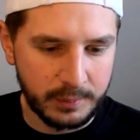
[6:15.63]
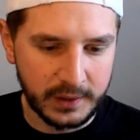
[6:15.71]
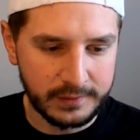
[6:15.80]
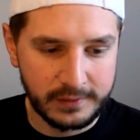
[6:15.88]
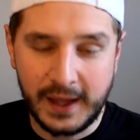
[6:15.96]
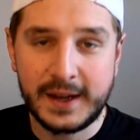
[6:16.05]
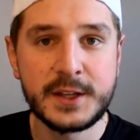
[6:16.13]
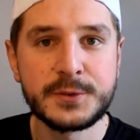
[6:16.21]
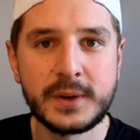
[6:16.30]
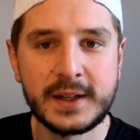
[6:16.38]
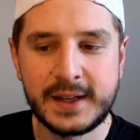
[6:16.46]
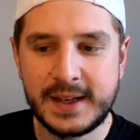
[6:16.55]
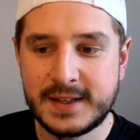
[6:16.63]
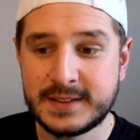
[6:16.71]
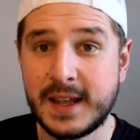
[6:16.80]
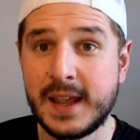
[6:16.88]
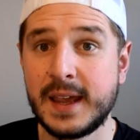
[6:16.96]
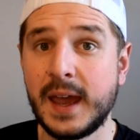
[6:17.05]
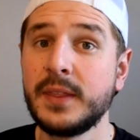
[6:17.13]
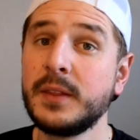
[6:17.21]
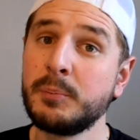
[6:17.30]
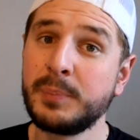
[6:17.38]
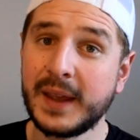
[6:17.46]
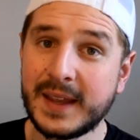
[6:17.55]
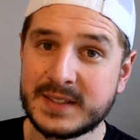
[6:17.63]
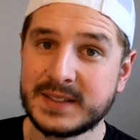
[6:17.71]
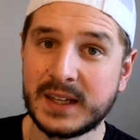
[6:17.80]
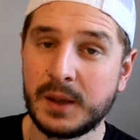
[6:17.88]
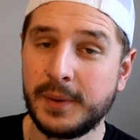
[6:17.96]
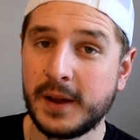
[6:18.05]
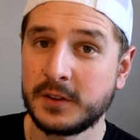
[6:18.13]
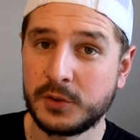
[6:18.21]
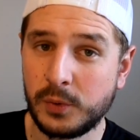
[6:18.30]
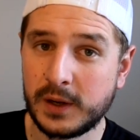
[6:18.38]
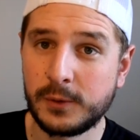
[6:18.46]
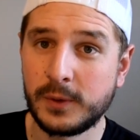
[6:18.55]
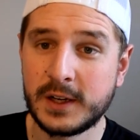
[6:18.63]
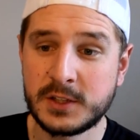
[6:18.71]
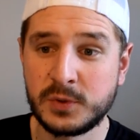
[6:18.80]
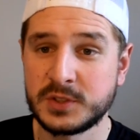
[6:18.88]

But that is what it is. And the biggest thing about the 21s,